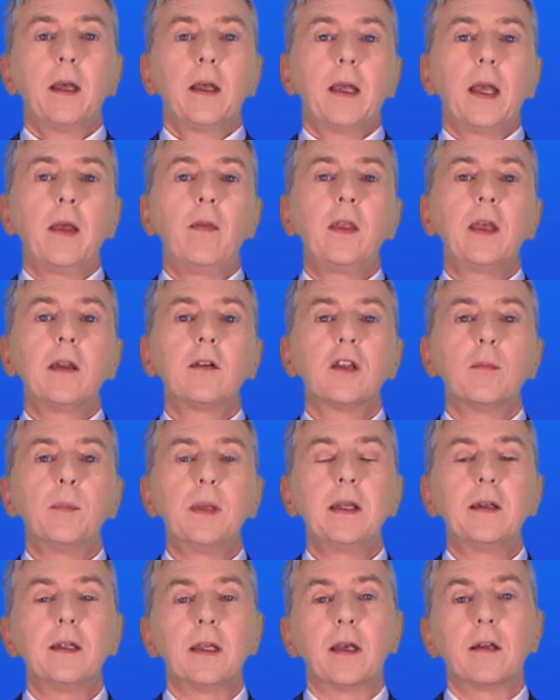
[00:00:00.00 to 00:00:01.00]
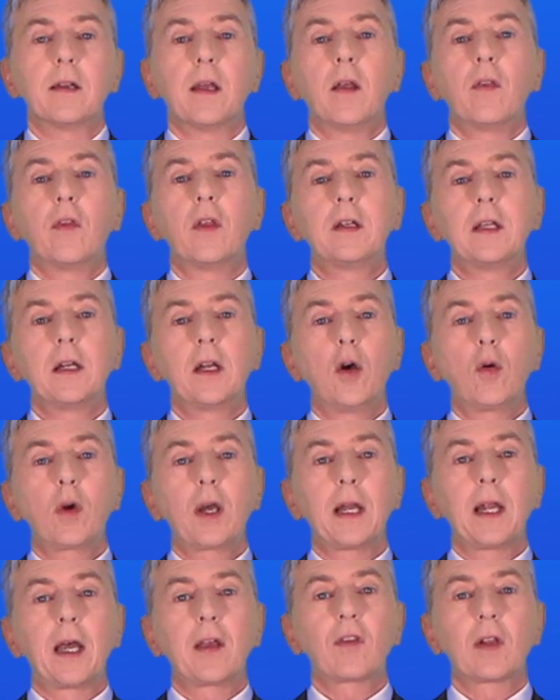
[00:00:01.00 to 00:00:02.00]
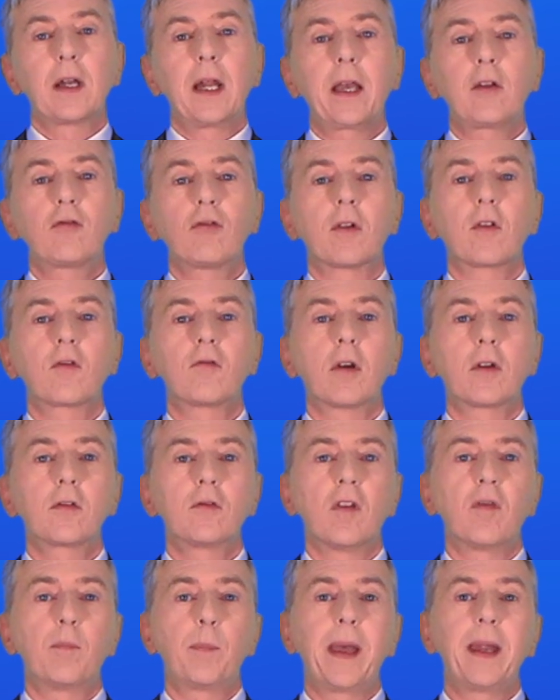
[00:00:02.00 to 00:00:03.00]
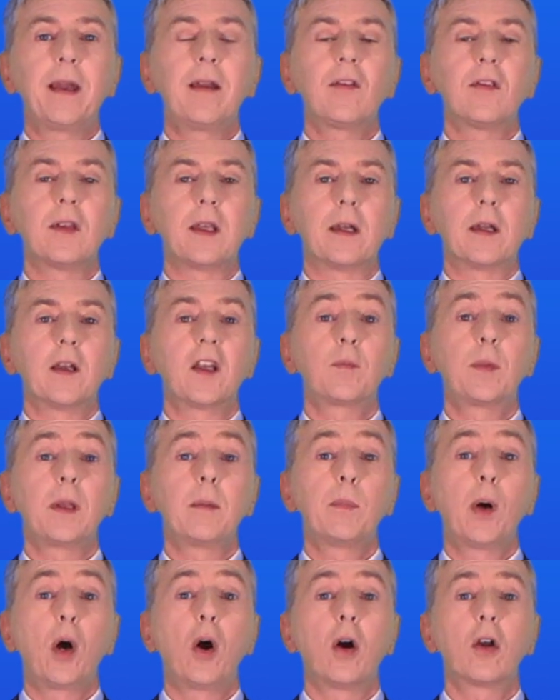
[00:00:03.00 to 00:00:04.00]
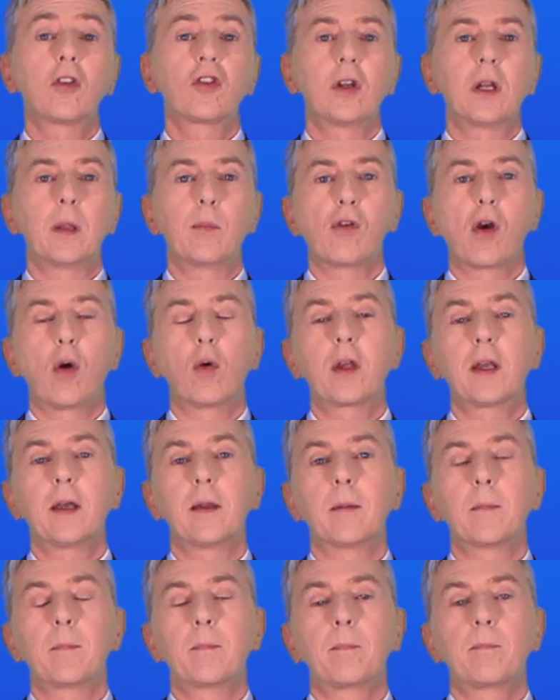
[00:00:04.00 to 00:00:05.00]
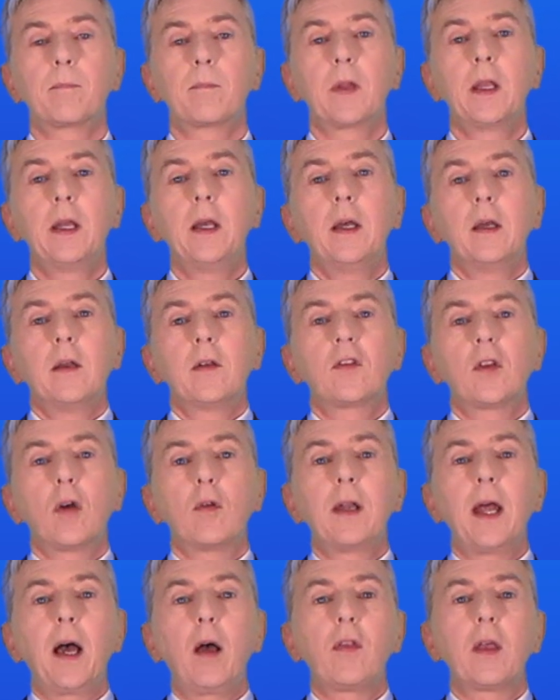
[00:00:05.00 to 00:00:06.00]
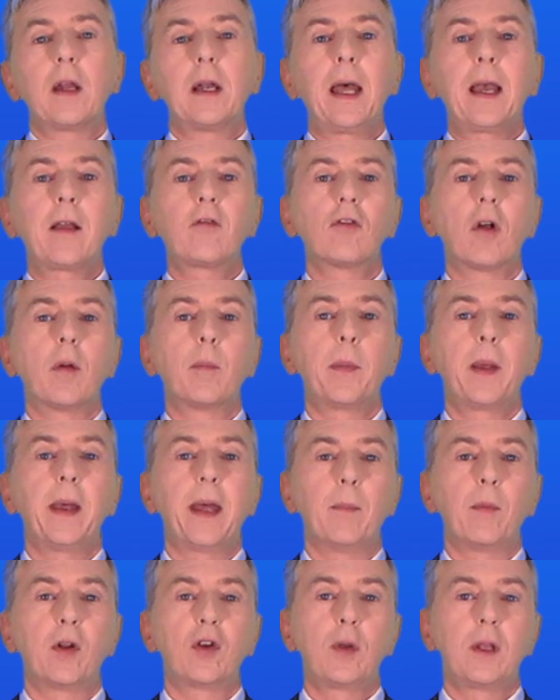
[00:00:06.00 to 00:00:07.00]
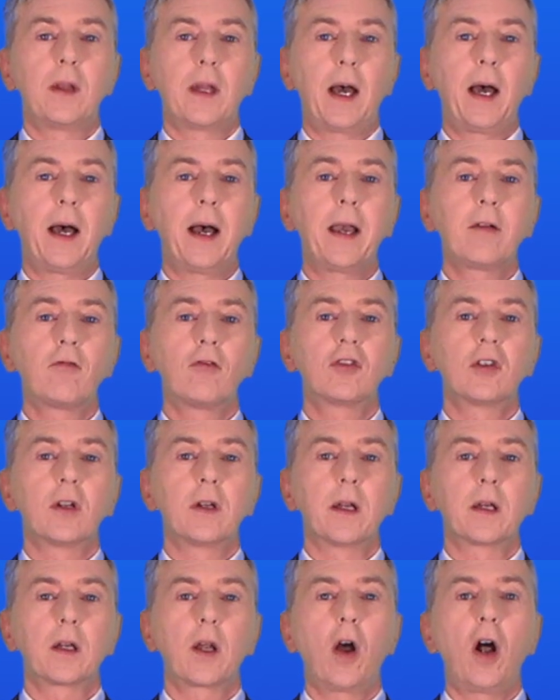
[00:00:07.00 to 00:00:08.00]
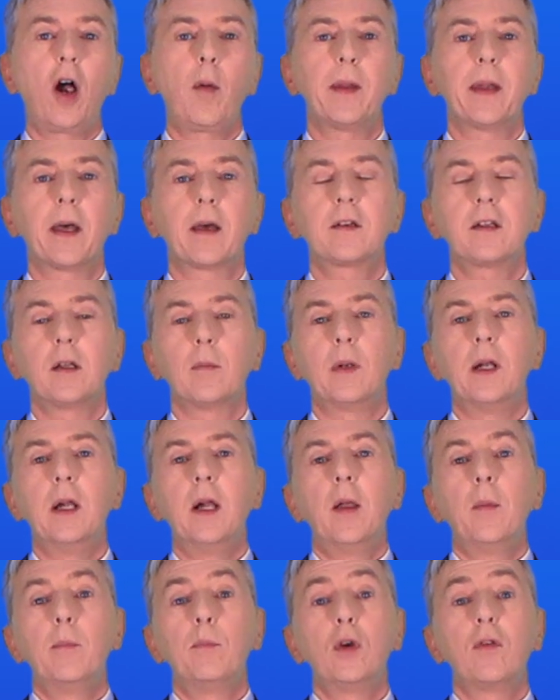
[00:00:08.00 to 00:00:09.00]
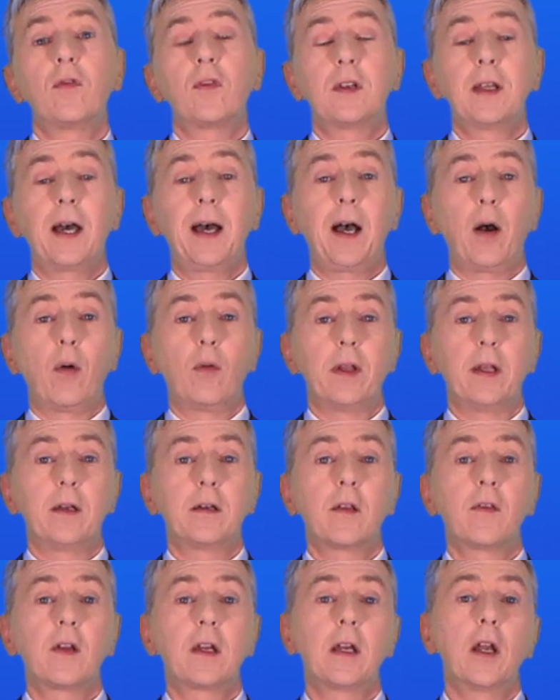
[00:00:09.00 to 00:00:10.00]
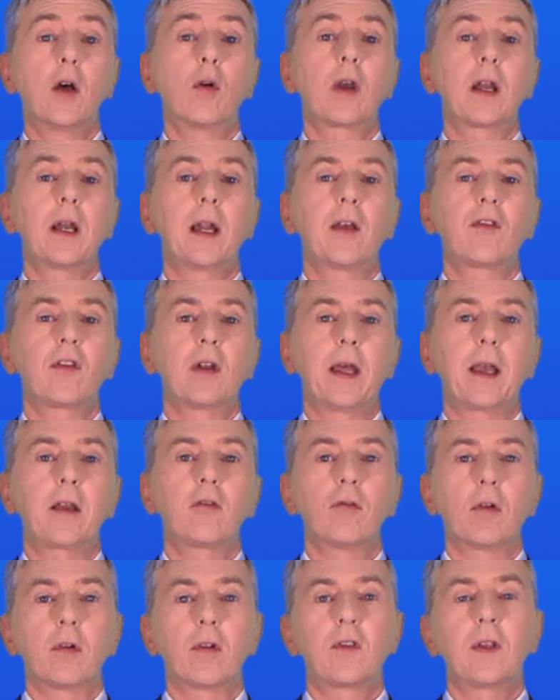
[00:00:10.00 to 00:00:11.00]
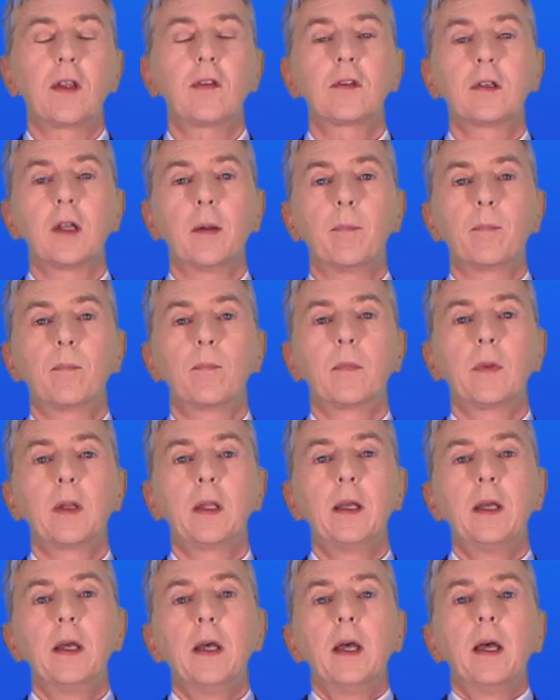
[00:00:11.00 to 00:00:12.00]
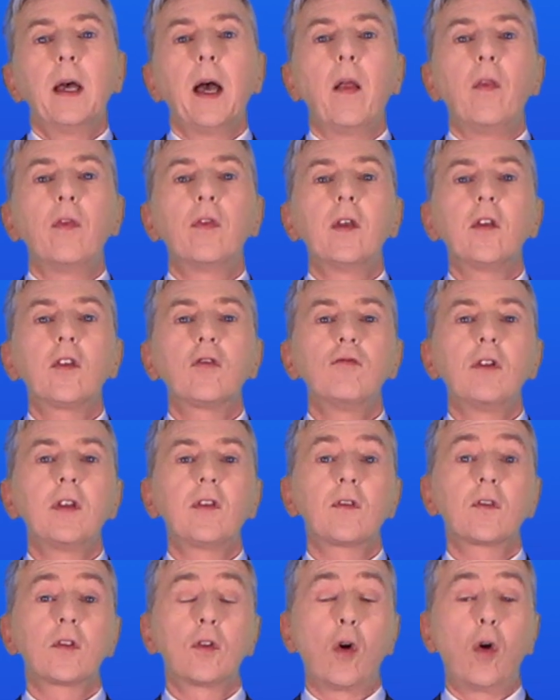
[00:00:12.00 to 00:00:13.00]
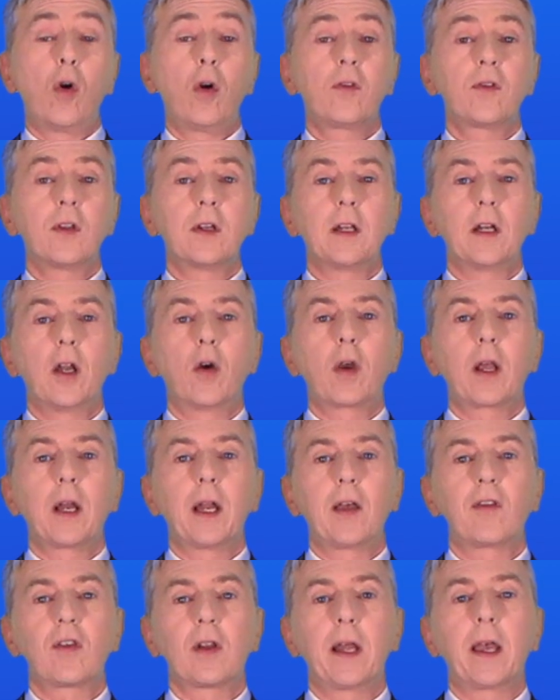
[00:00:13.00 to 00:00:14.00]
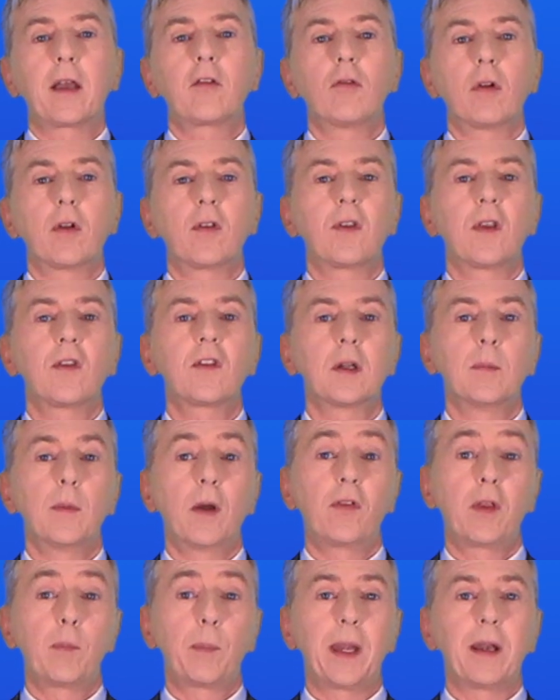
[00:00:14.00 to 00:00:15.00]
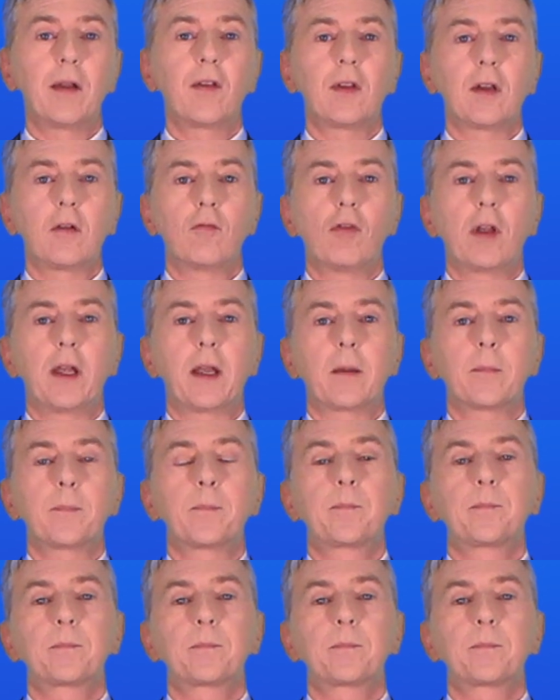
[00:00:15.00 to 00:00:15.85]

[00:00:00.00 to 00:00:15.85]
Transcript: In the intermediate, the delocalized electron structure of benzene has been partially broken. So now the electron pair between the hydrogen and carbon atom moves down into the delocalized electron system. And this restores the delocalized electron system of the benzene ring.